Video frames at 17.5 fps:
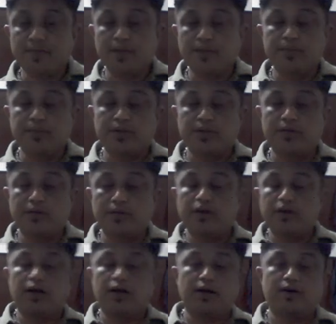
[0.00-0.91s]
but
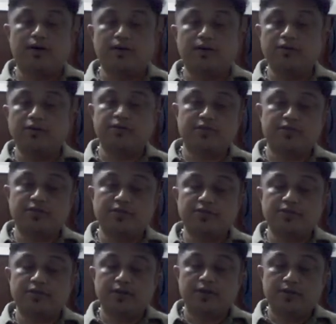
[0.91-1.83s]
all
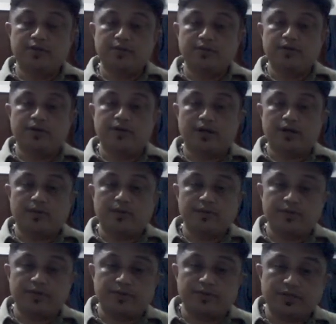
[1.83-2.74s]
this
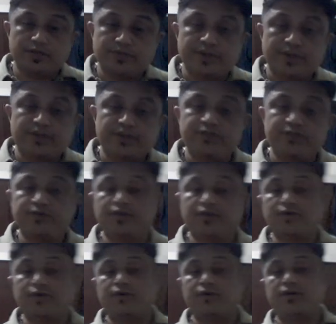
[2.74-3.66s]
with respect to the
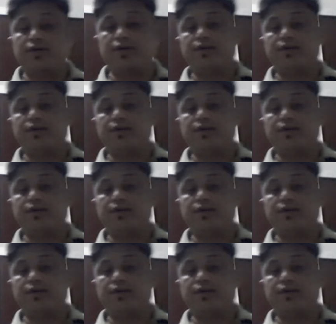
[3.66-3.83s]
growth and